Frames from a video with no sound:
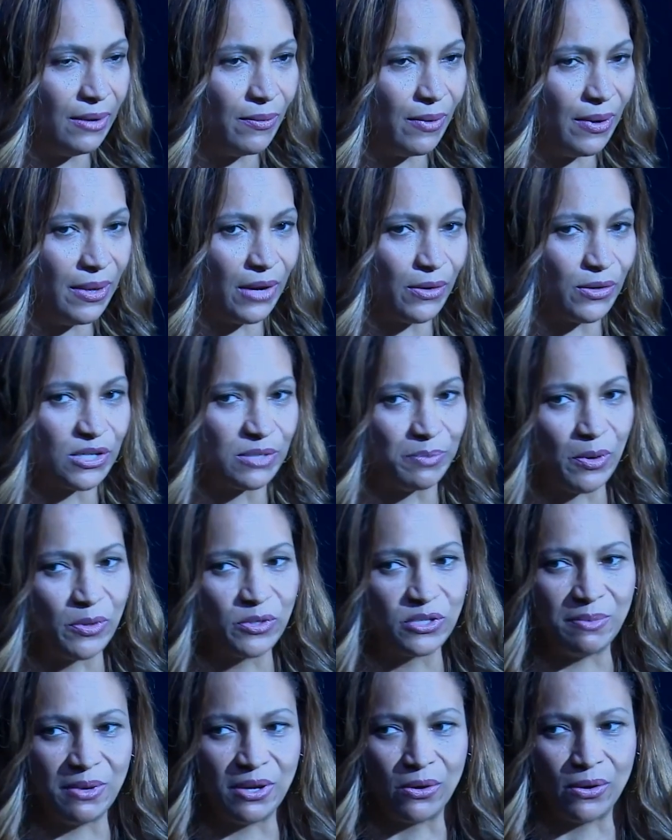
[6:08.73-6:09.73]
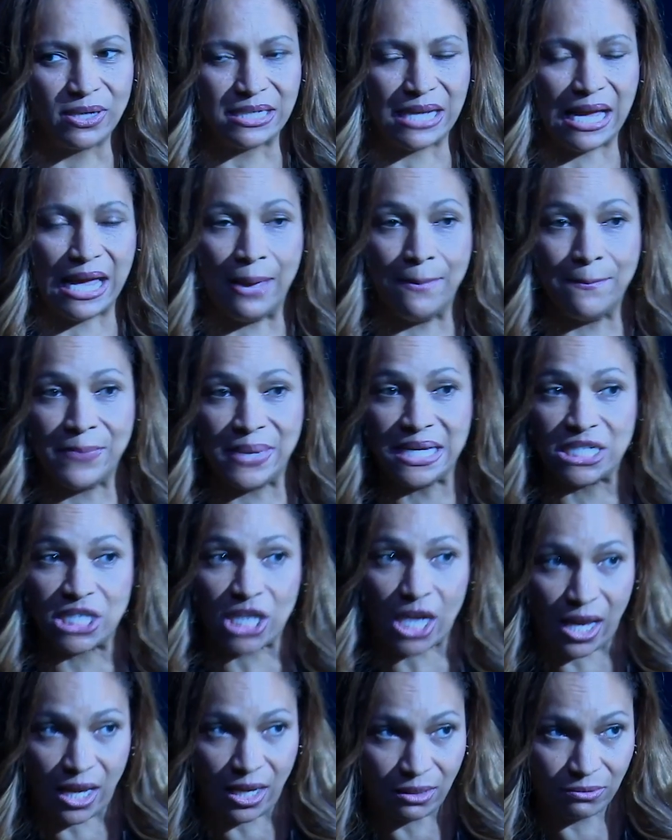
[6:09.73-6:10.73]
when they were supposed to be going to
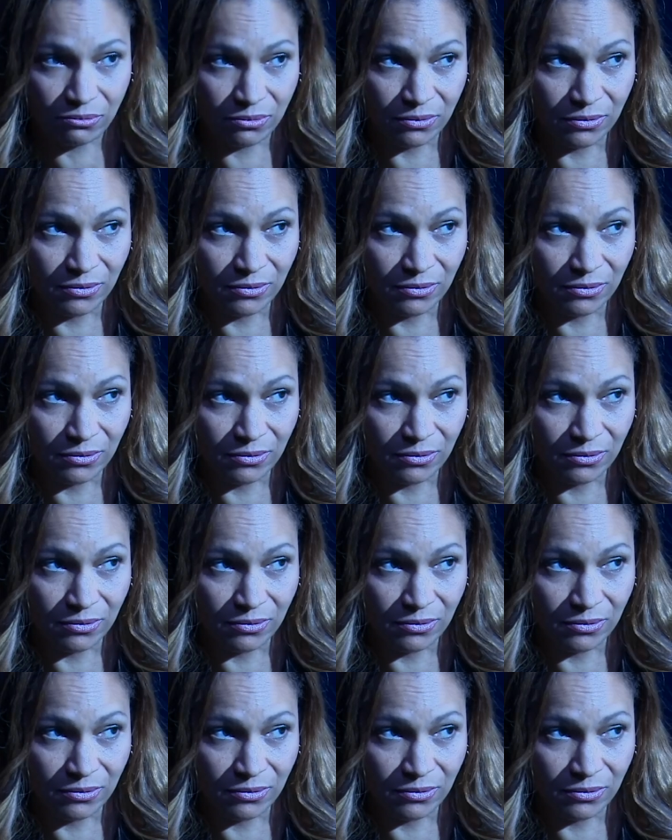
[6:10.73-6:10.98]
MBJ.